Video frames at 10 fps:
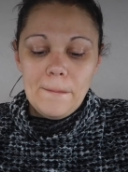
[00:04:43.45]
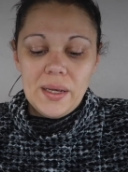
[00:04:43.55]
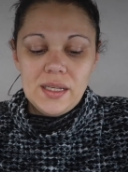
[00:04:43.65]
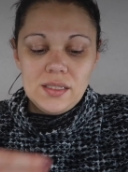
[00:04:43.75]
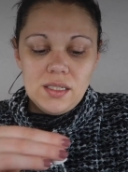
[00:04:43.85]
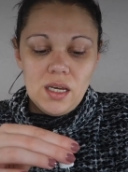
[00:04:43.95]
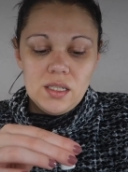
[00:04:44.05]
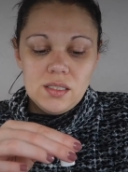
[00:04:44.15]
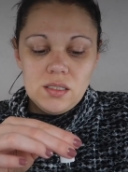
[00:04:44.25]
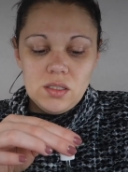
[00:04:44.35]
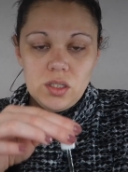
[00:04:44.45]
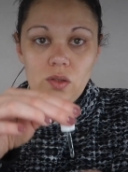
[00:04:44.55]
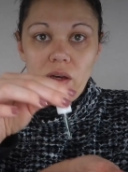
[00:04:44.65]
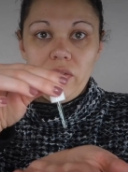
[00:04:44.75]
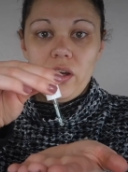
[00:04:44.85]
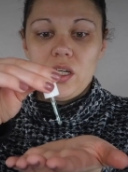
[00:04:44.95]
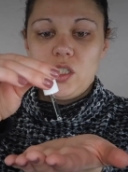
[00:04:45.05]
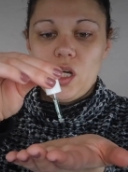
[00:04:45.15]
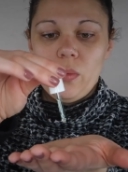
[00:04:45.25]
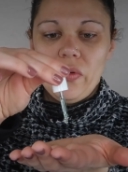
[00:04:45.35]
but it does do a very
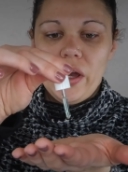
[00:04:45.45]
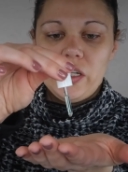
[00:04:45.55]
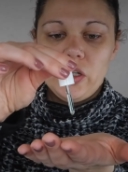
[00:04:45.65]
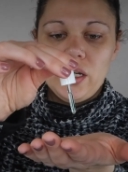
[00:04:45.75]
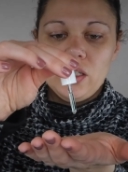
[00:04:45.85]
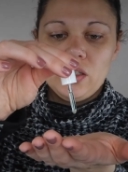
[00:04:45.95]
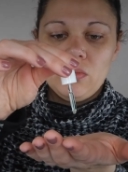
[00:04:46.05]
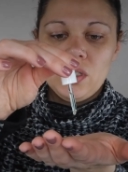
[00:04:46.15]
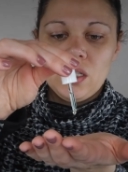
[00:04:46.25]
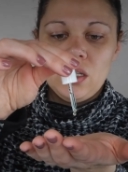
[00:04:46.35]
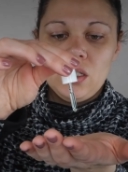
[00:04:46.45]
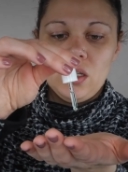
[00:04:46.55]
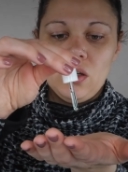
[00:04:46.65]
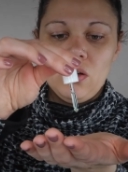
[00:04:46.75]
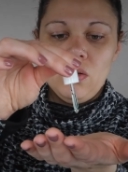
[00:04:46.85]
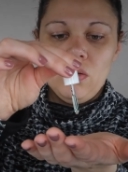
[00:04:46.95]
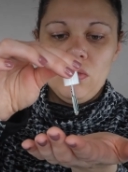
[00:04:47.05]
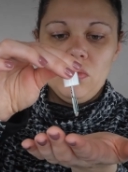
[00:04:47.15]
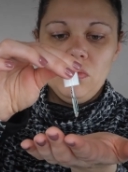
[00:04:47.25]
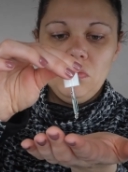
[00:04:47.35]
good job of hydrating. So I'm just gonna do
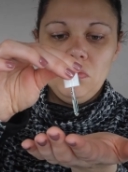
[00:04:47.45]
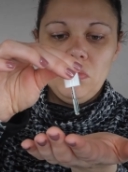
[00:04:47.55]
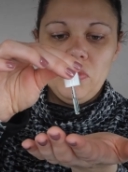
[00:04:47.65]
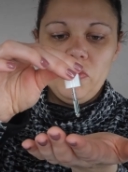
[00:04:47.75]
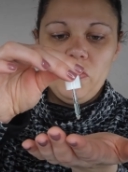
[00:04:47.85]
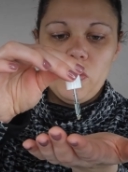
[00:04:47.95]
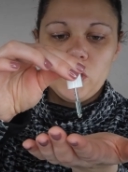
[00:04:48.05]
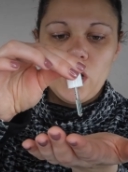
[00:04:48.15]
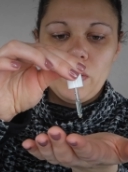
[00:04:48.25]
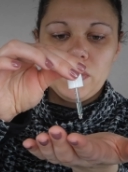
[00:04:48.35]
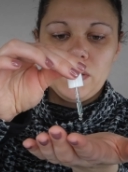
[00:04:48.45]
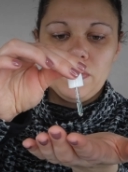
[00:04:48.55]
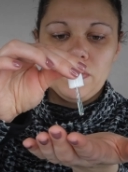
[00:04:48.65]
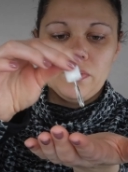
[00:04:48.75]
hmm, four drops.